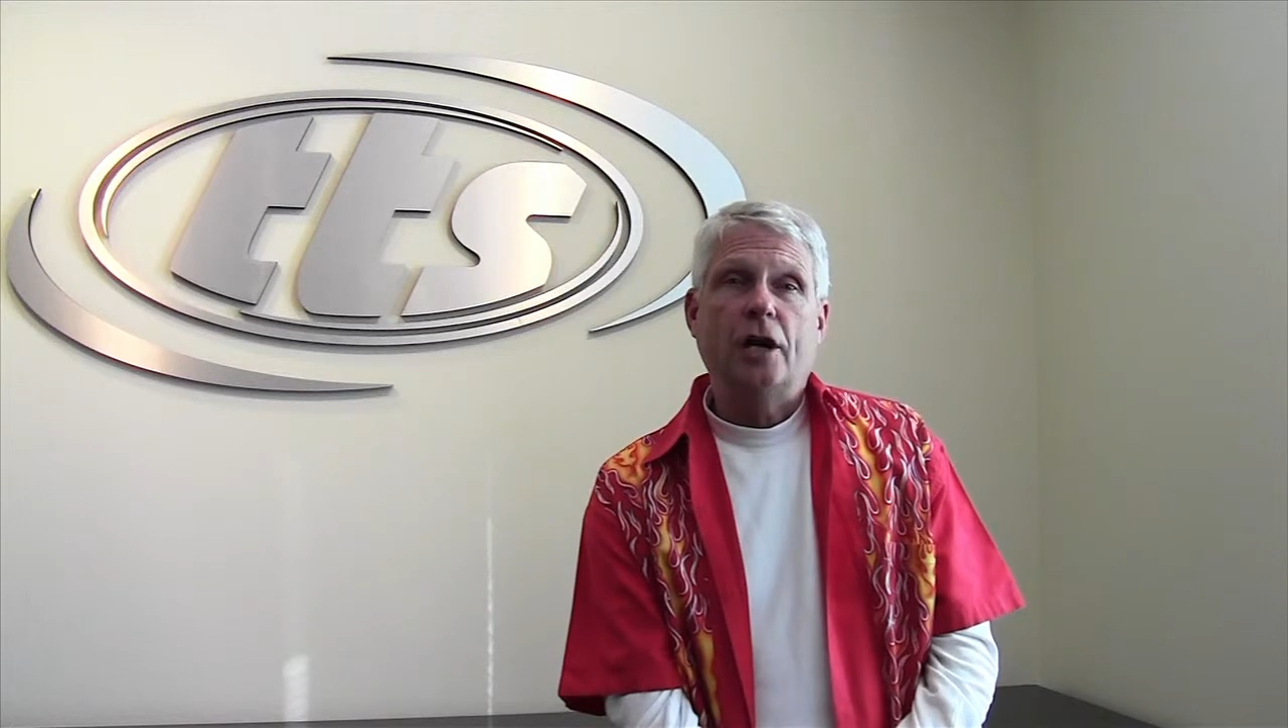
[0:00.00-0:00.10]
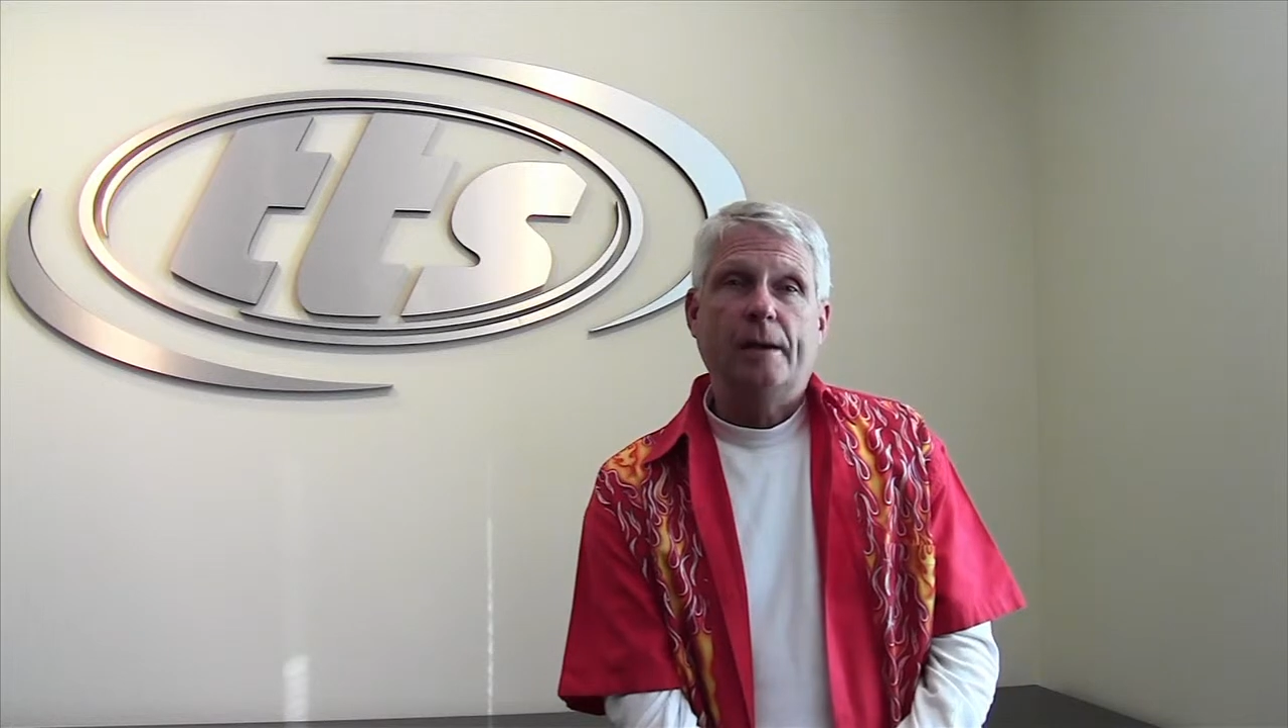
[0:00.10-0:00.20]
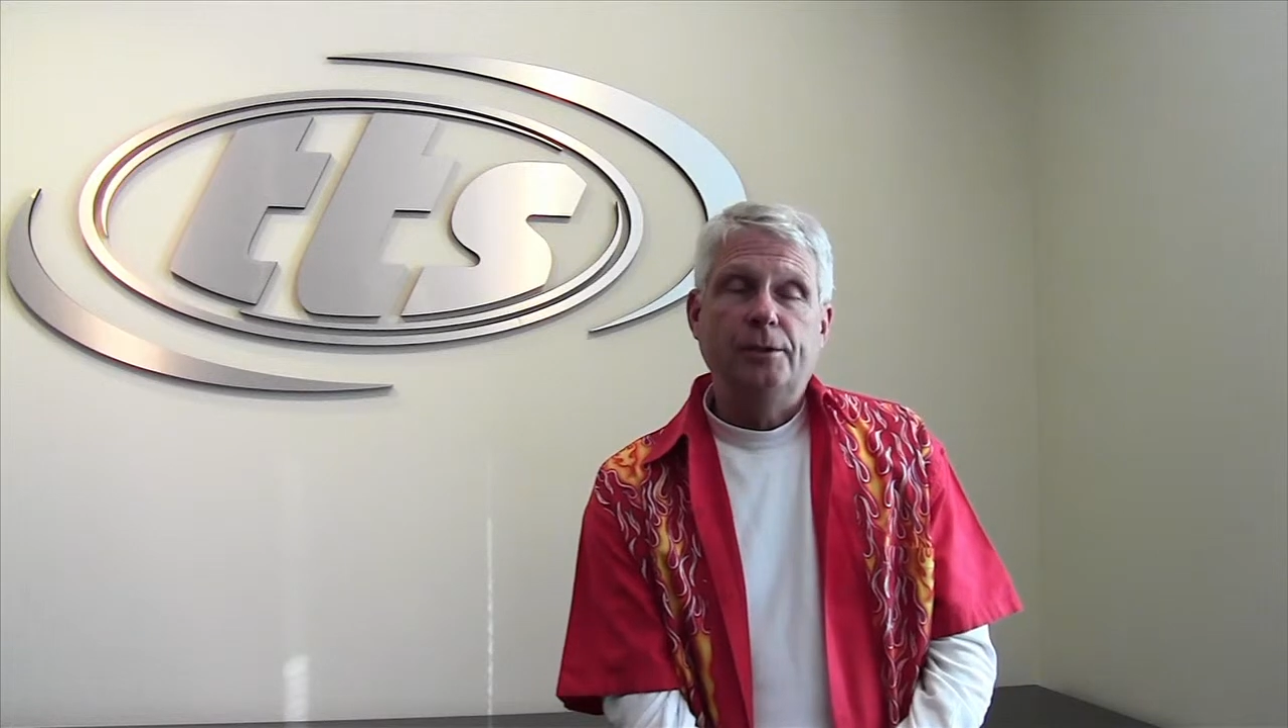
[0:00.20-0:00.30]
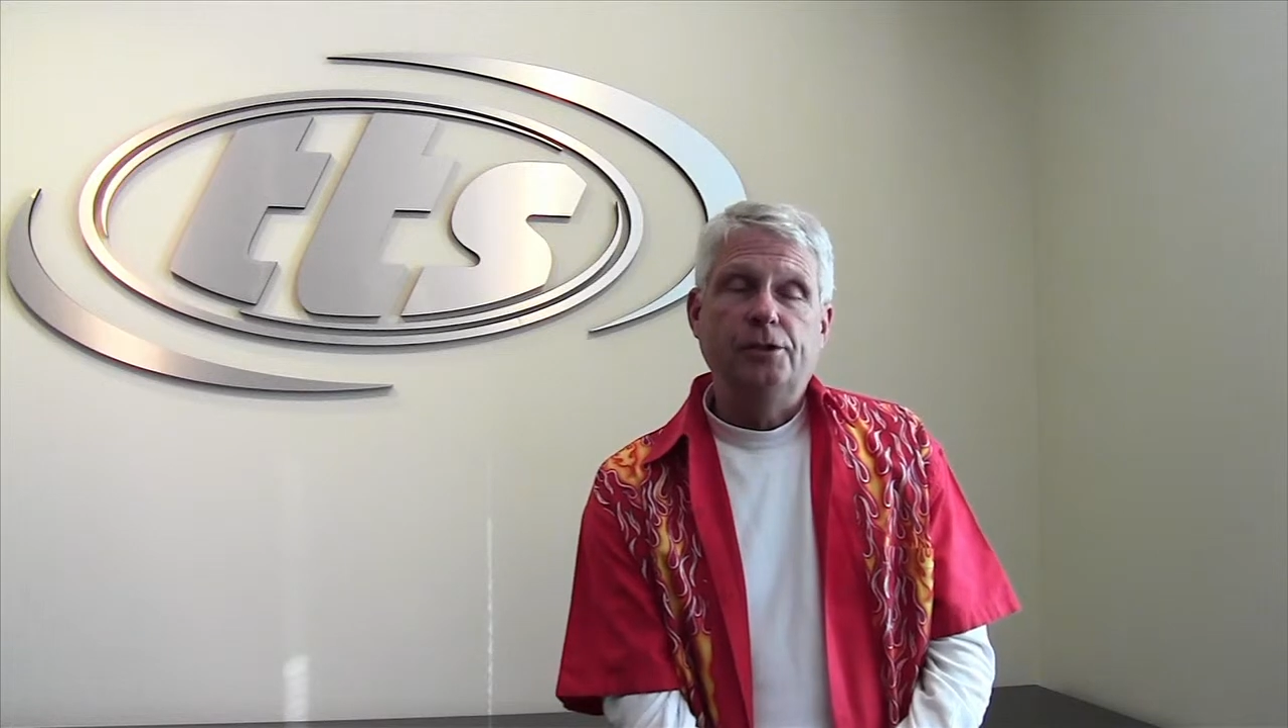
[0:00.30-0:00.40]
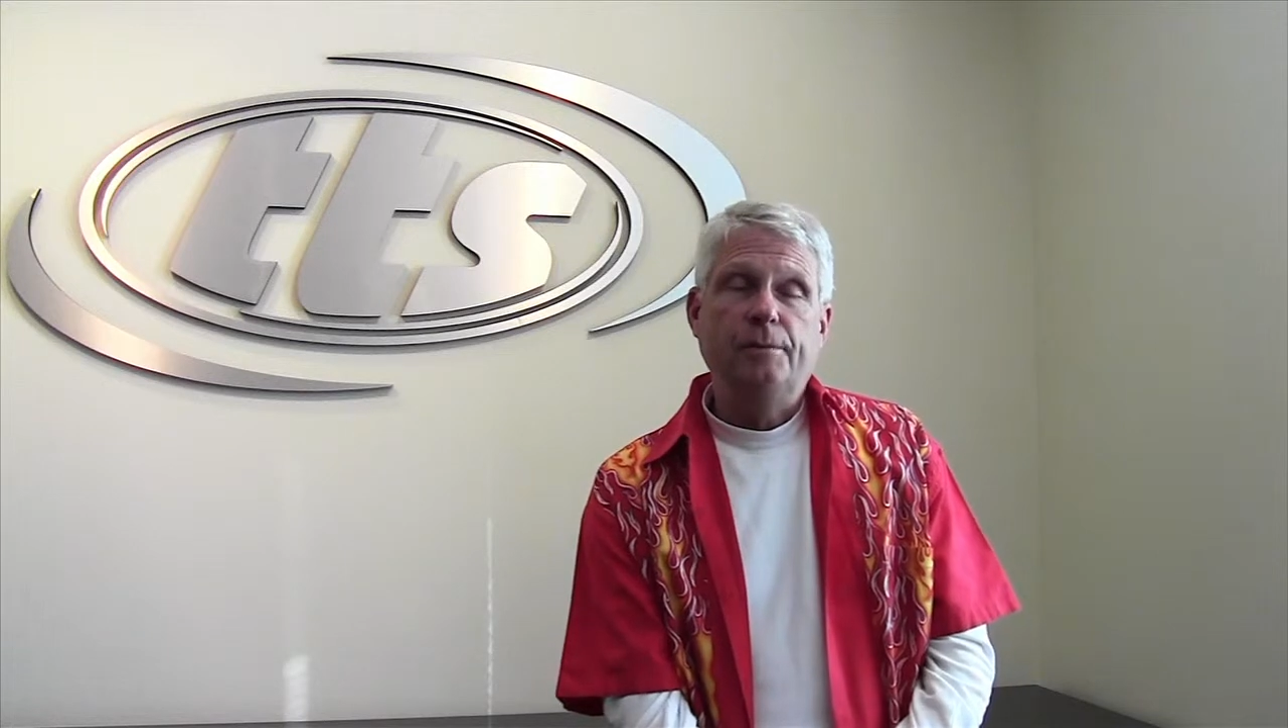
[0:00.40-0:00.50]

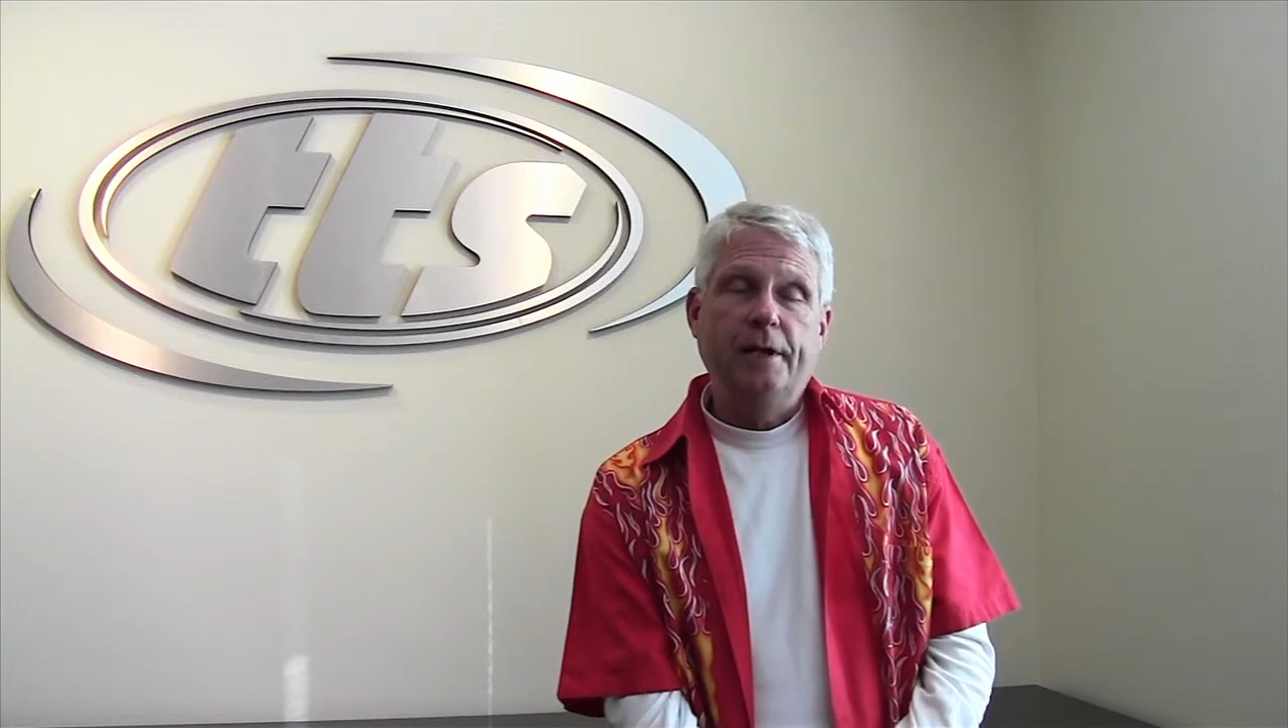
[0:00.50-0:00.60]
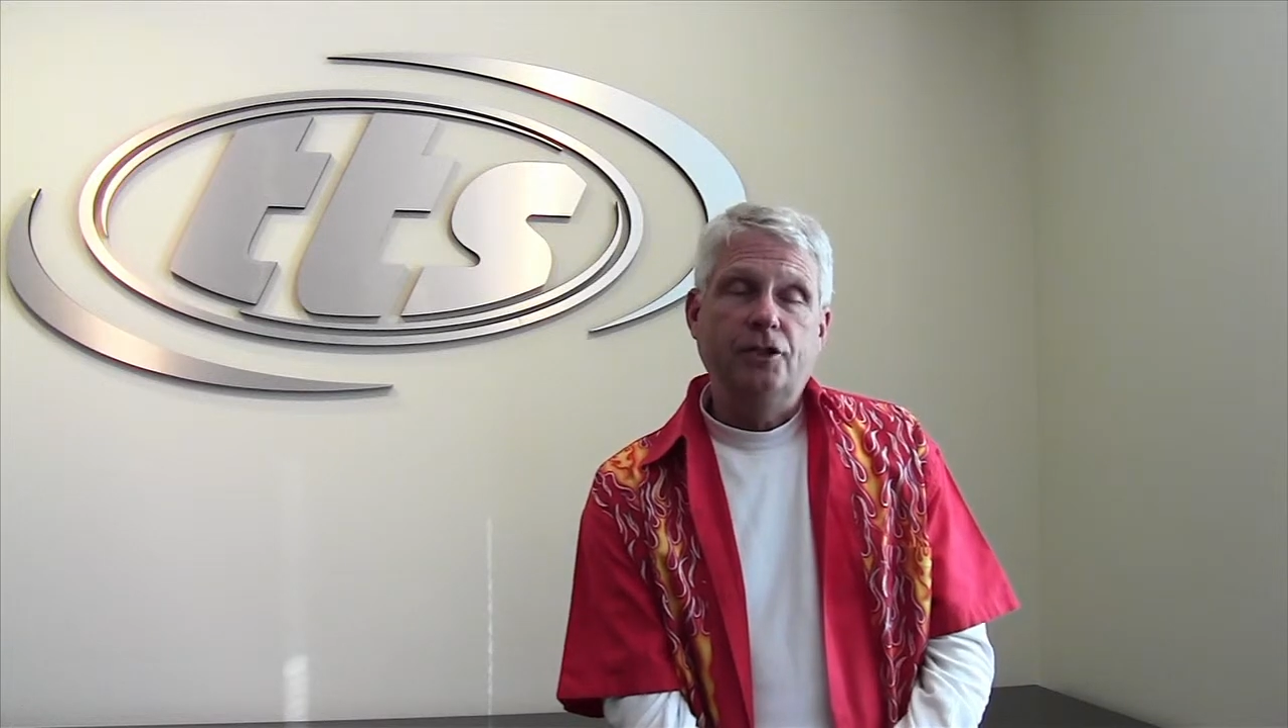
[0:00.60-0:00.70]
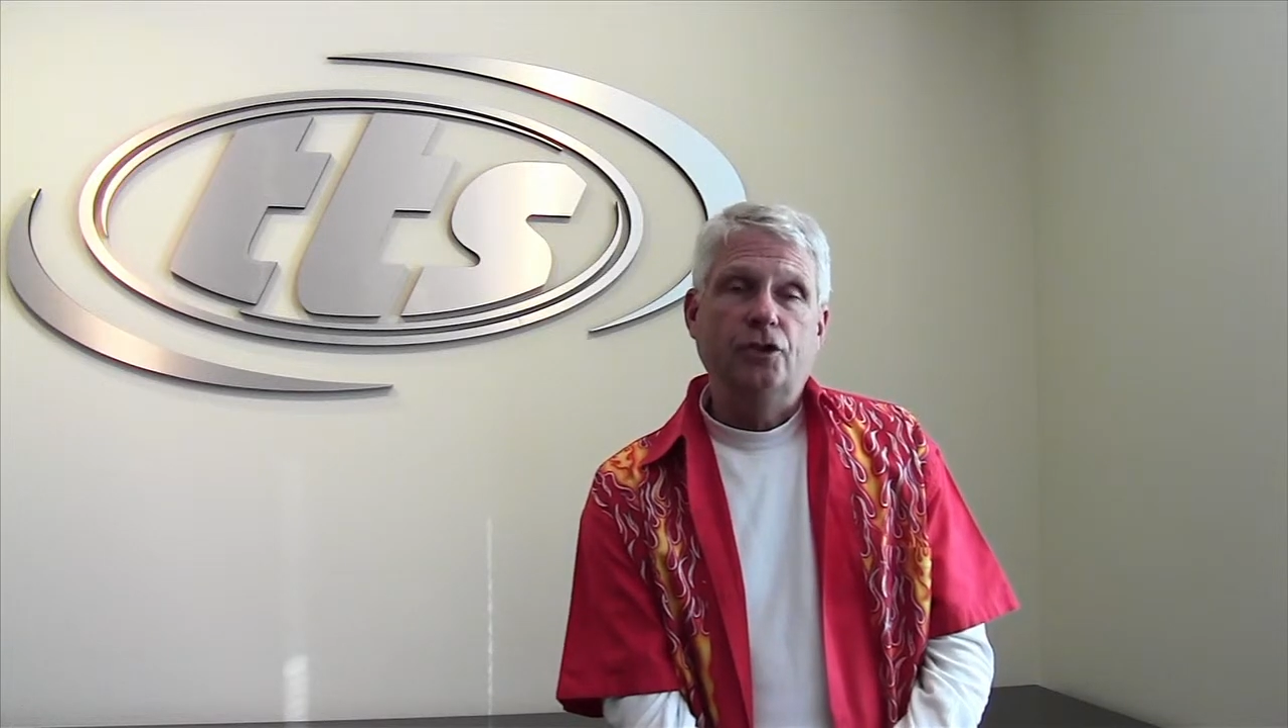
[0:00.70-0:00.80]
job is to make